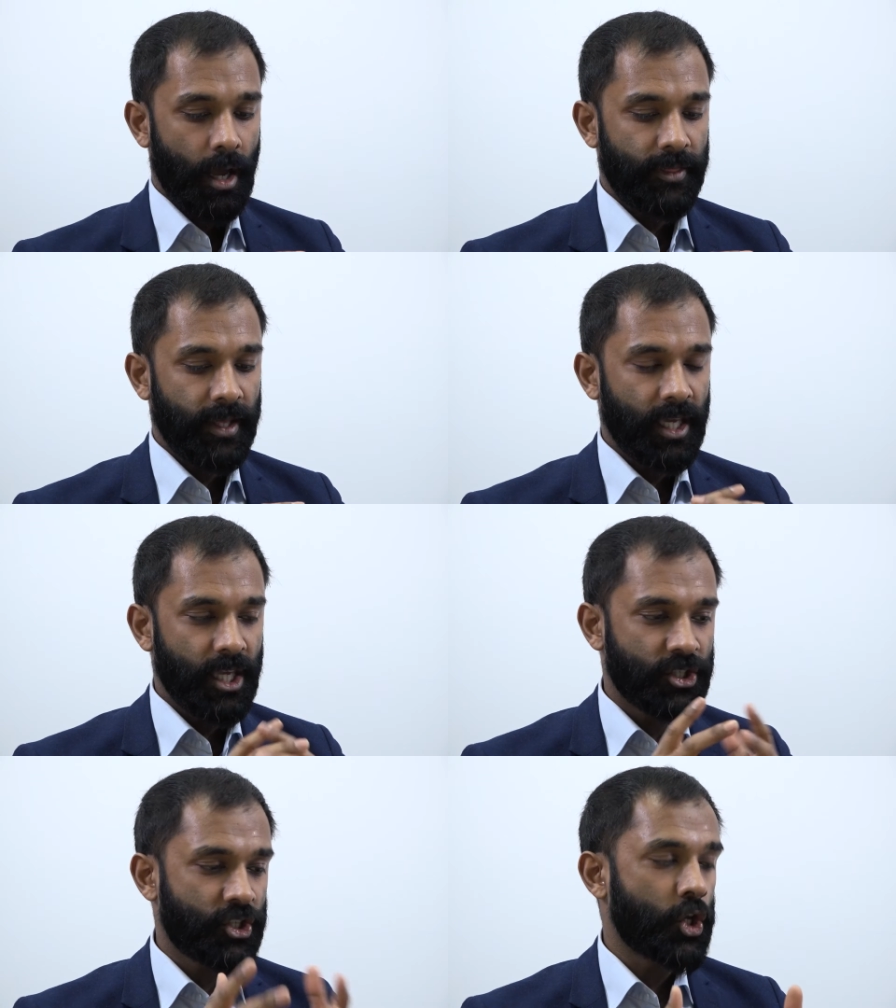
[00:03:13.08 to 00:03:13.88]
I think
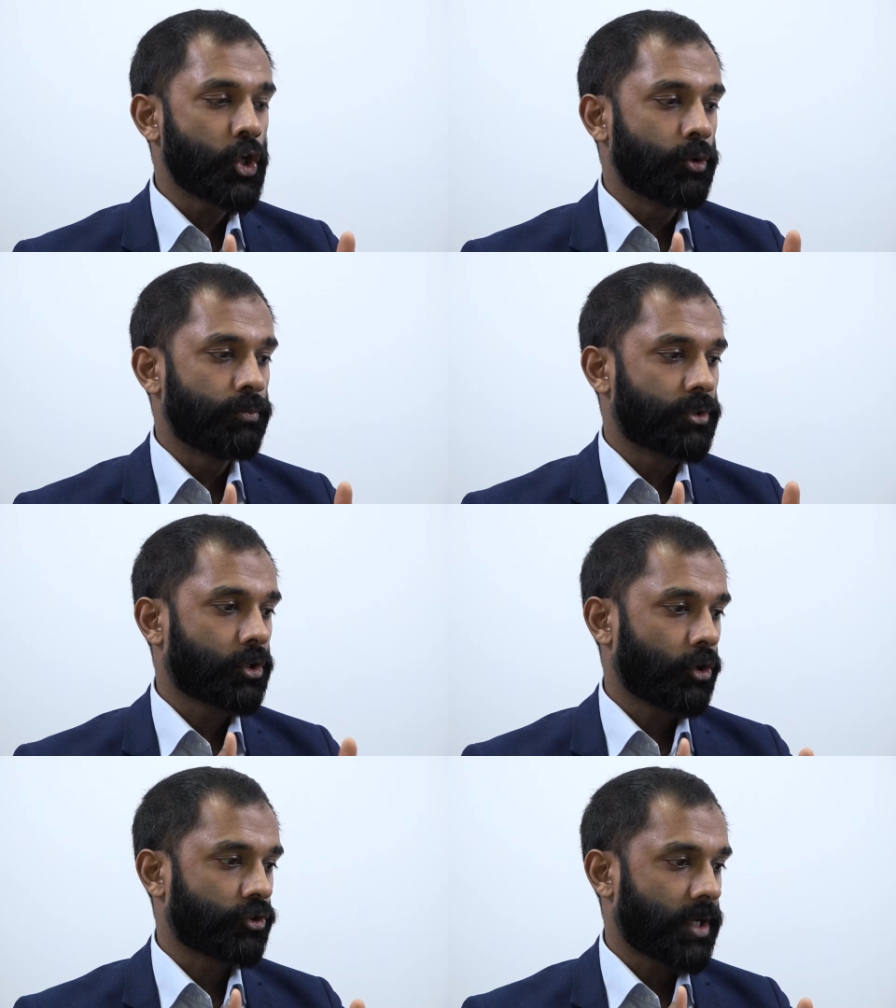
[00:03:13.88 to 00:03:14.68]
it assumes
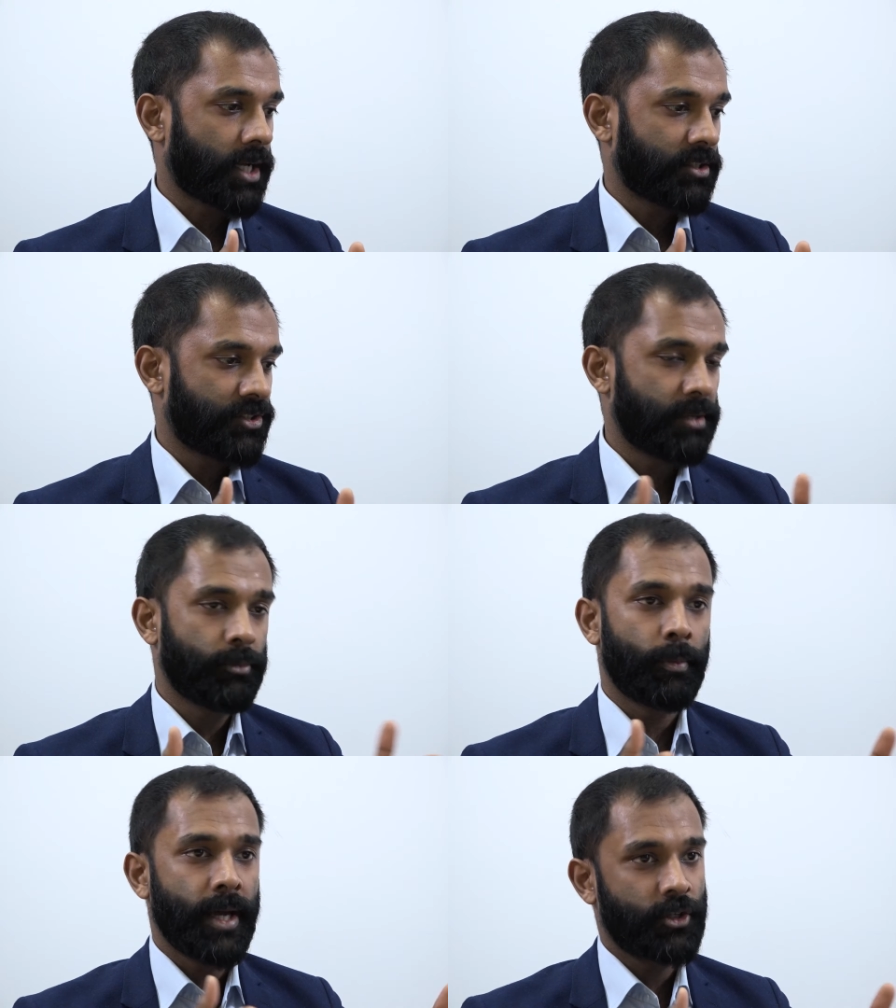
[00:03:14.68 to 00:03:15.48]
contracts are
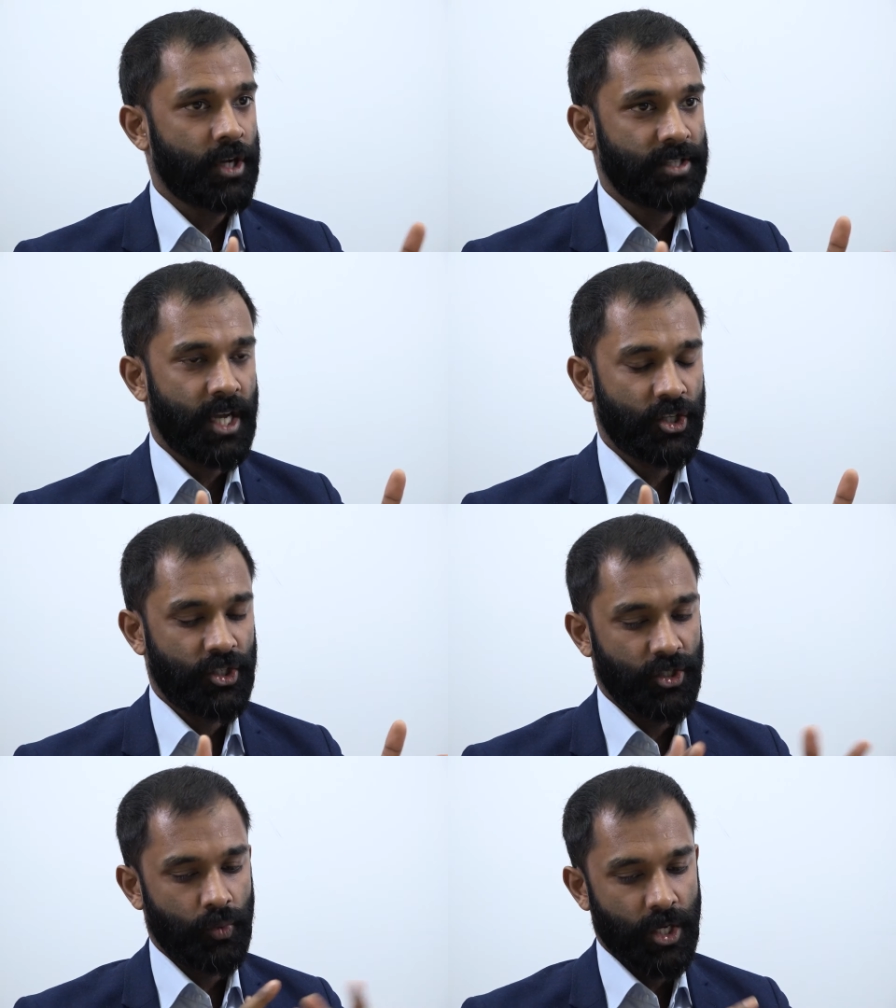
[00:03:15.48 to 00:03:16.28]
simple bare
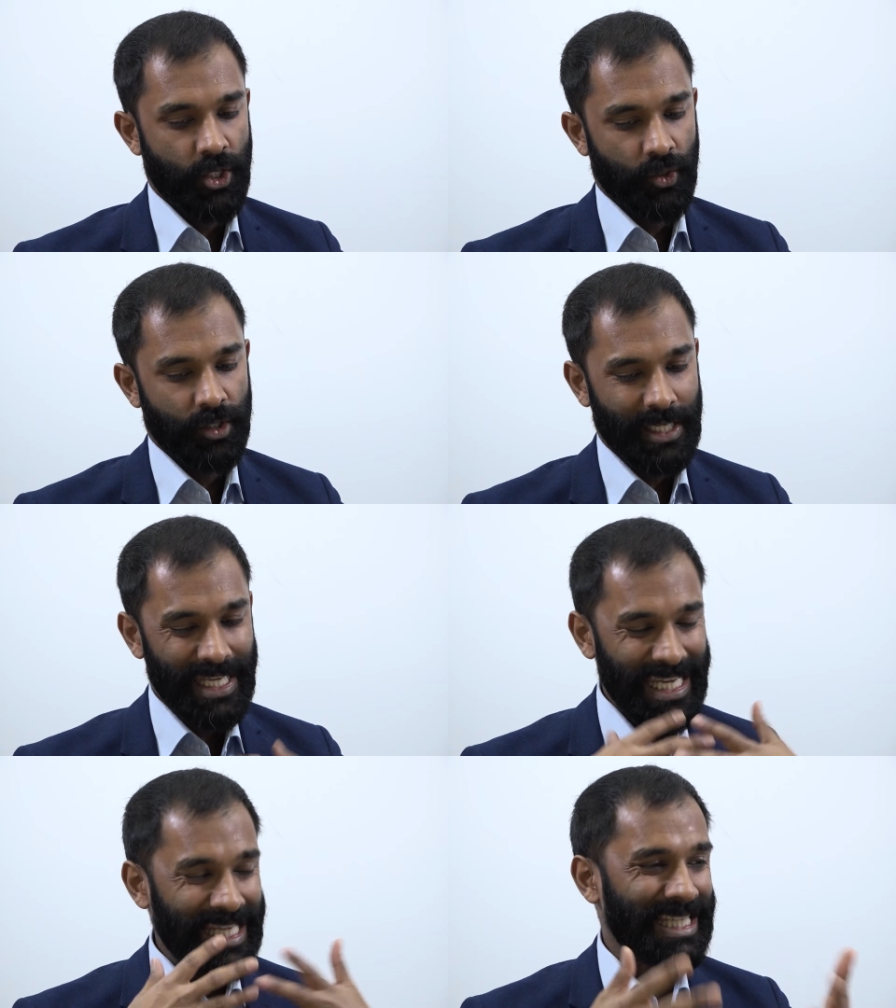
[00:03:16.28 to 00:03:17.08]
transactions where you can
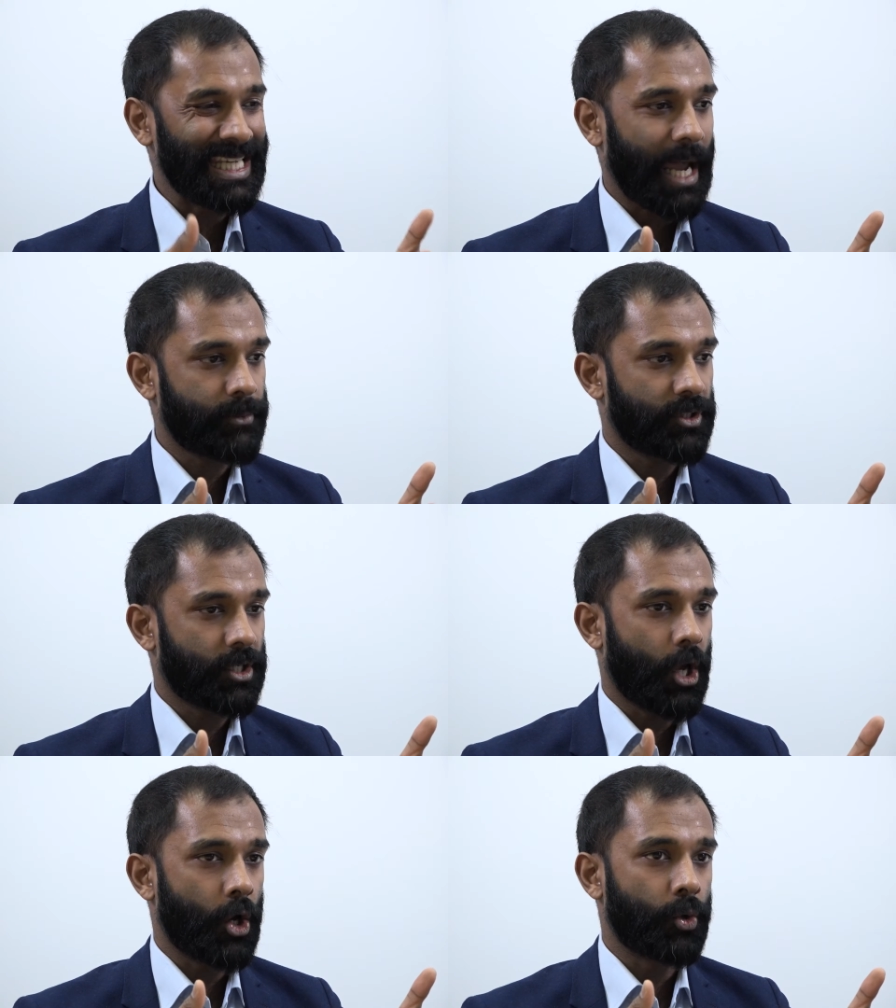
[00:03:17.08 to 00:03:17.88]
easily capture
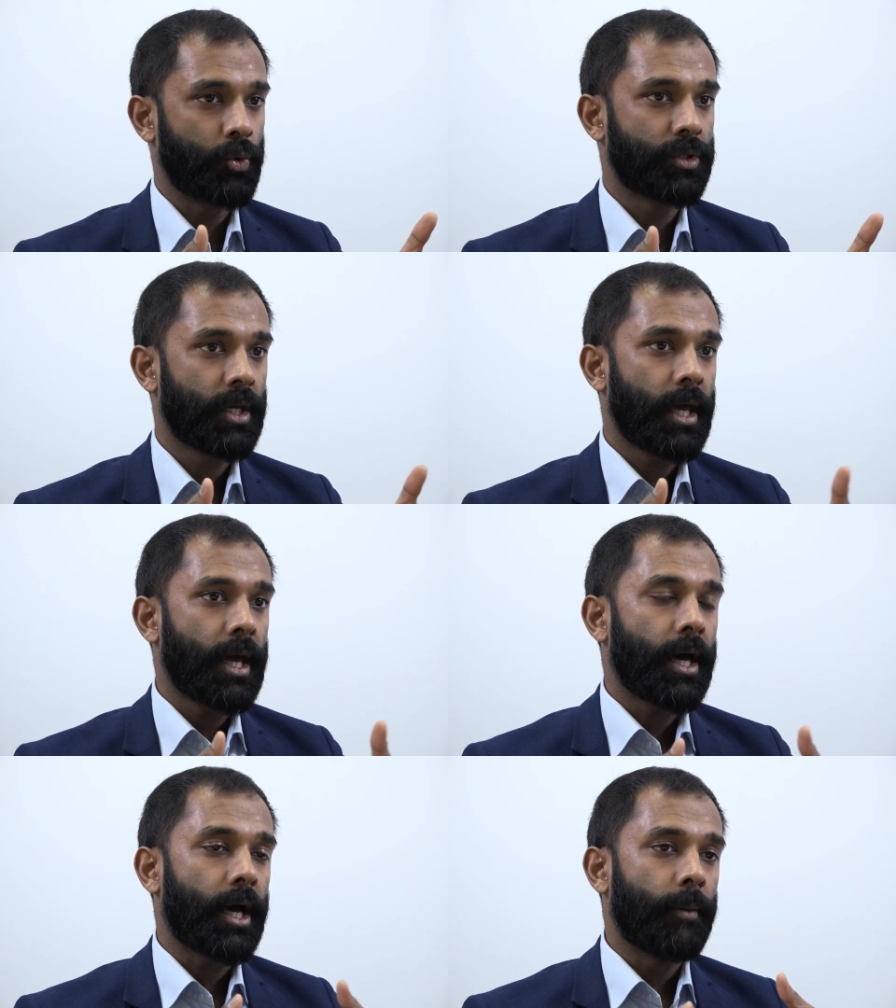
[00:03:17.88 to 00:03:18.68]
the code,
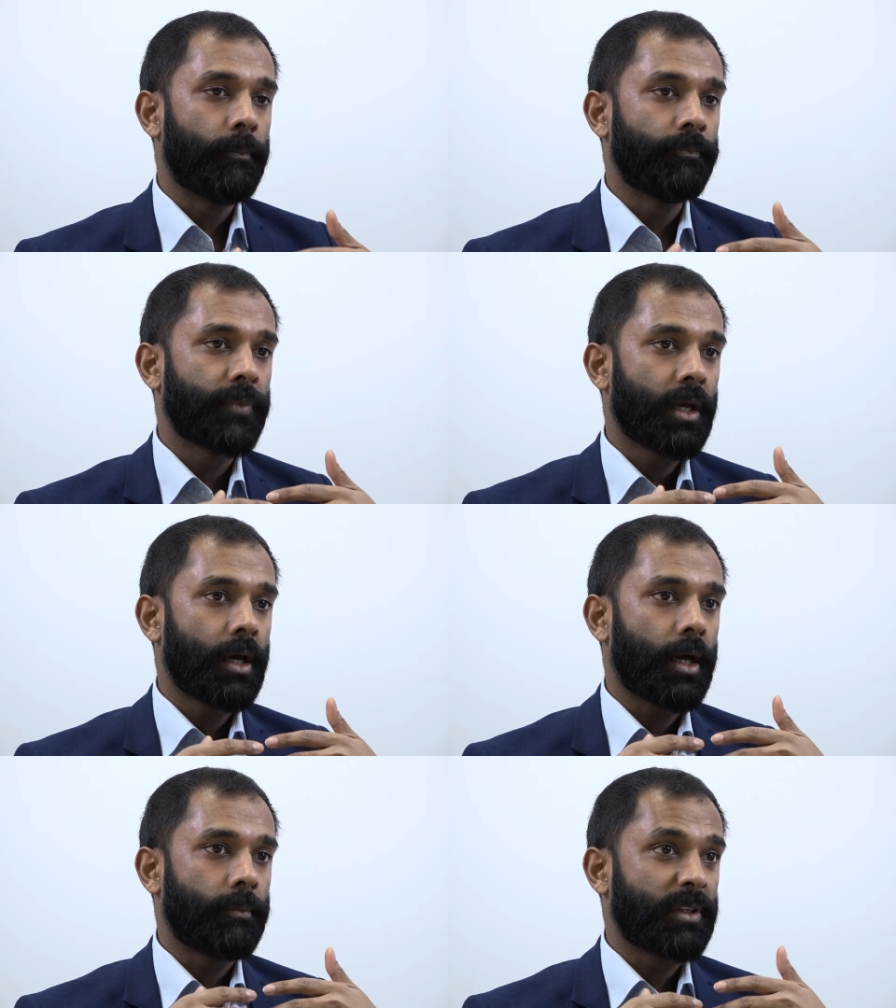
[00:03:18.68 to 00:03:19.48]

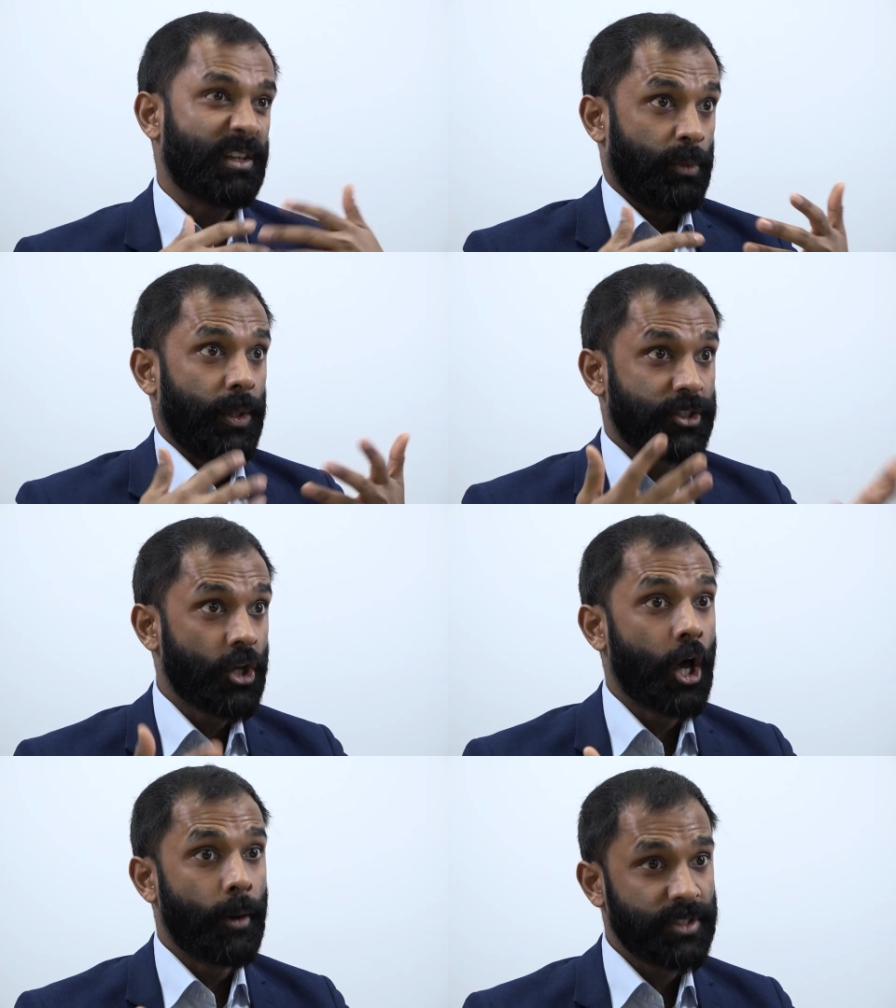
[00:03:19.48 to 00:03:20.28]
the
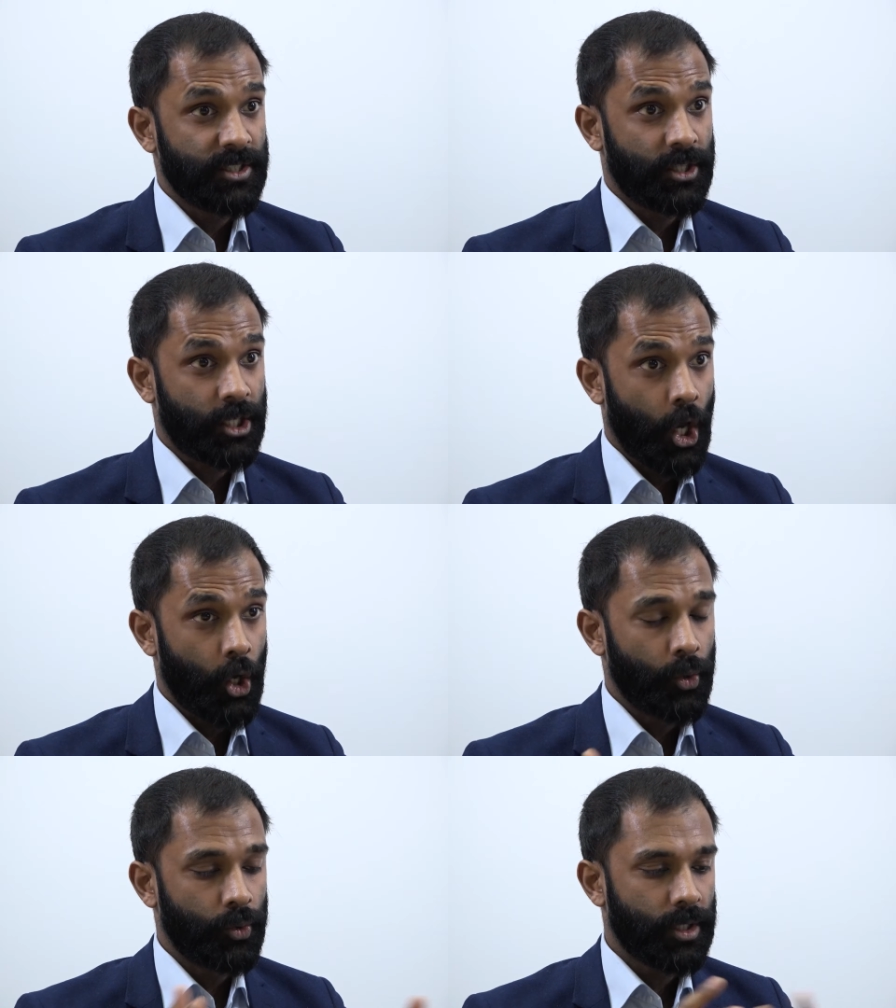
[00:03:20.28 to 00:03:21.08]
terms into the
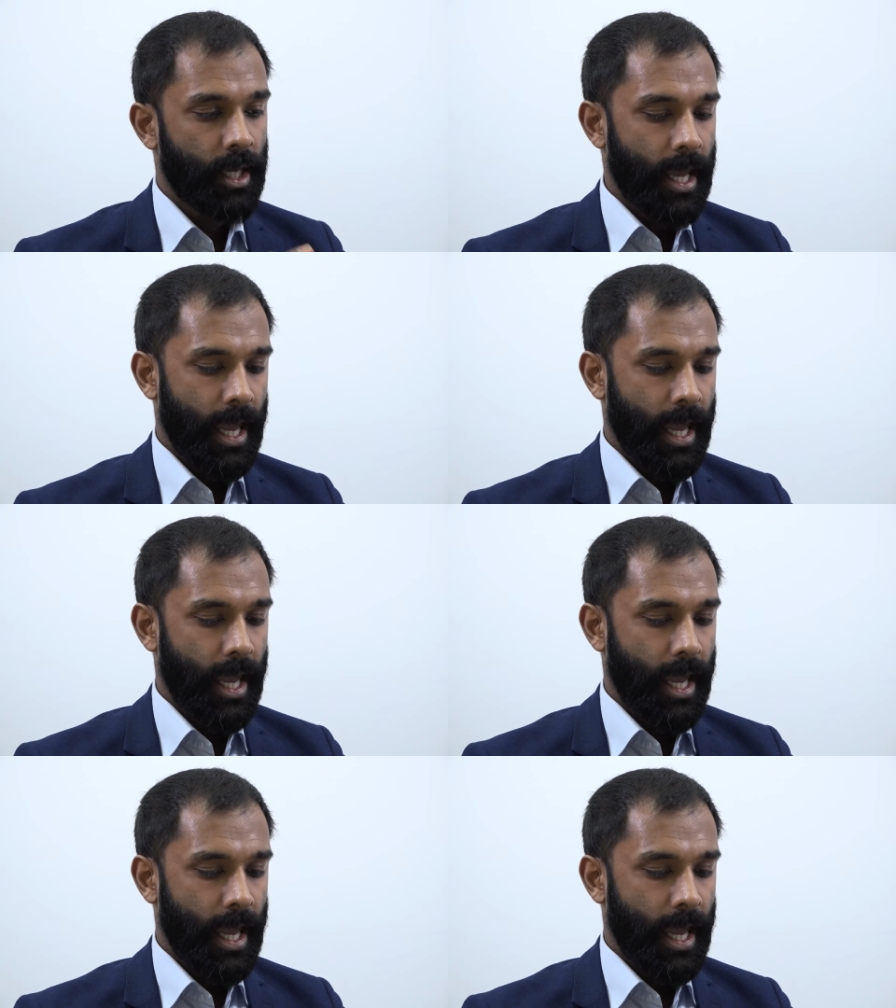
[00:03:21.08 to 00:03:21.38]
code,